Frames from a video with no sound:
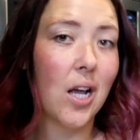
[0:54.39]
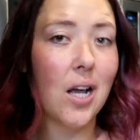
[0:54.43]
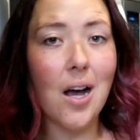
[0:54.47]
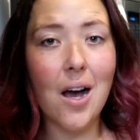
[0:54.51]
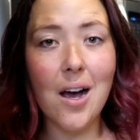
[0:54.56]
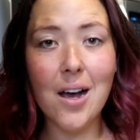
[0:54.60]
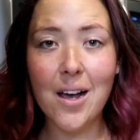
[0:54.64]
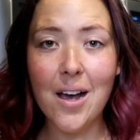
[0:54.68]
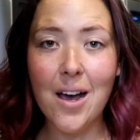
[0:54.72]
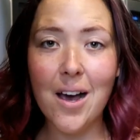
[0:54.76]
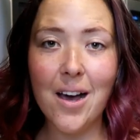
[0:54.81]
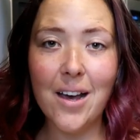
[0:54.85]

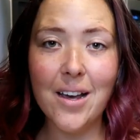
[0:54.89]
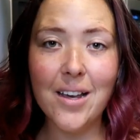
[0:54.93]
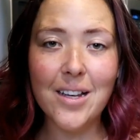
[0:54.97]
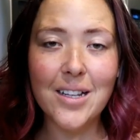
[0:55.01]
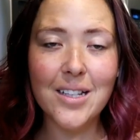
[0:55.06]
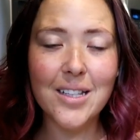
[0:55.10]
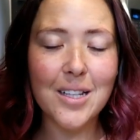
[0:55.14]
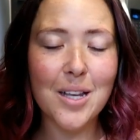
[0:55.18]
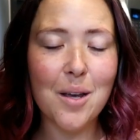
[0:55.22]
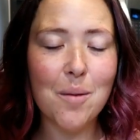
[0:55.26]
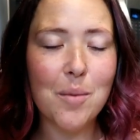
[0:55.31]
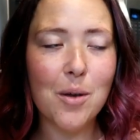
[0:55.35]
Gaga
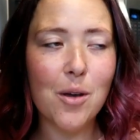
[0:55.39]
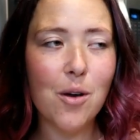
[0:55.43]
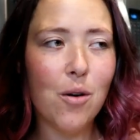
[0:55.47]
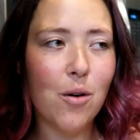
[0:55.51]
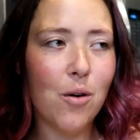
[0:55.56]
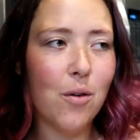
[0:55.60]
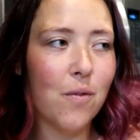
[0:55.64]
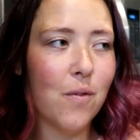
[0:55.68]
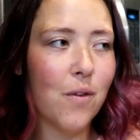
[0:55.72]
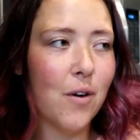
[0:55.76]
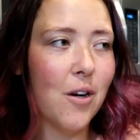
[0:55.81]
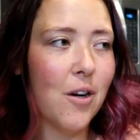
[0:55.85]
is coming
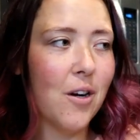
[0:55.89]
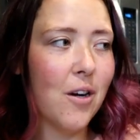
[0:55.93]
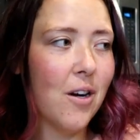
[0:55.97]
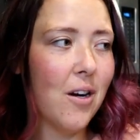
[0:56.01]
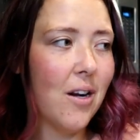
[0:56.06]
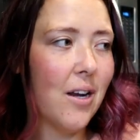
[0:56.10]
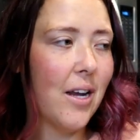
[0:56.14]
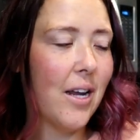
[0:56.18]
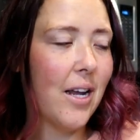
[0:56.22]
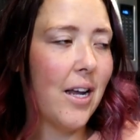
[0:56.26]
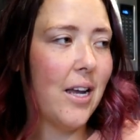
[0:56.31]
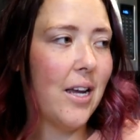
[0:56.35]
over
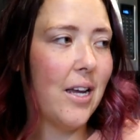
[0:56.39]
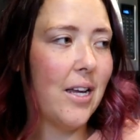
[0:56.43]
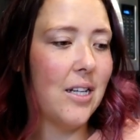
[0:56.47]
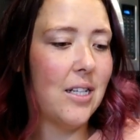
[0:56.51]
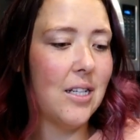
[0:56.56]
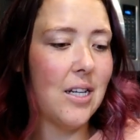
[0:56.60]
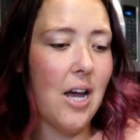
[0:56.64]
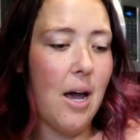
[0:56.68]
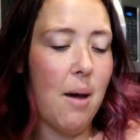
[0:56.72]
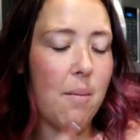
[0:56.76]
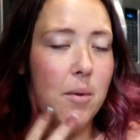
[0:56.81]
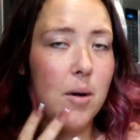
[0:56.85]

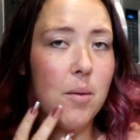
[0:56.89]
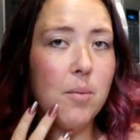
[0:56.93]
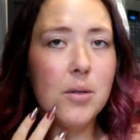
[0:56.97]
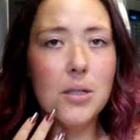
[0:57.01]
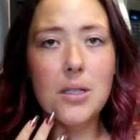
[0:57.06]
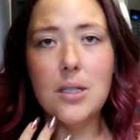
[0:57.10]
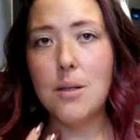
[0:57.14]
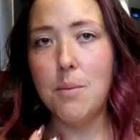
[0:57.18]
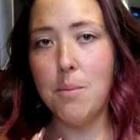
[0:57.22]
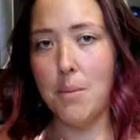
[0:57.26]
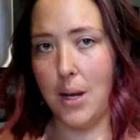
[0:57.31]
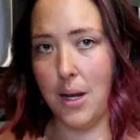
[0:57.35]
and I'm gonna
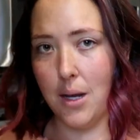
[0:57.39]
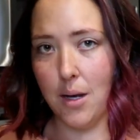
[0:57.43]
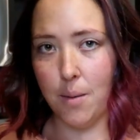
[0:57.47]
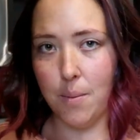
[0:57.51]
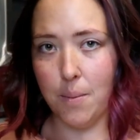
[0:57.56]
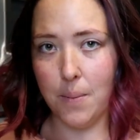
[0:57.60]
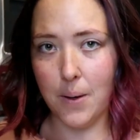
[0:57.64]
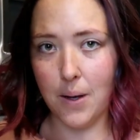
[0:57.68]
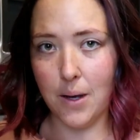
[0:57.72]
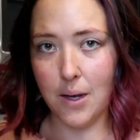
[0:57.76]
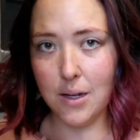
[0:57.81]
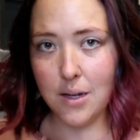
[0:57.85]
put some
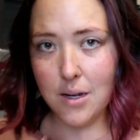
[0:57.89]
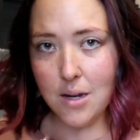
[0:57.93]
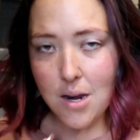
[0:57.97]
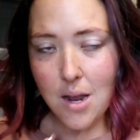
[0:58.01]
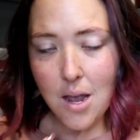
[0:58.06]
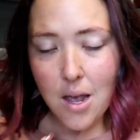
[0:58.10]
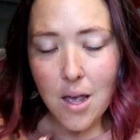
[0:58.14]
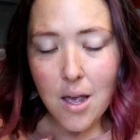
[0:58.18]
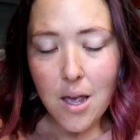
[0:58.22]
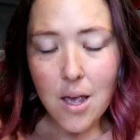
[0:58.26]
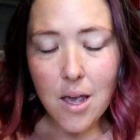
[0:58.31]
makeup on,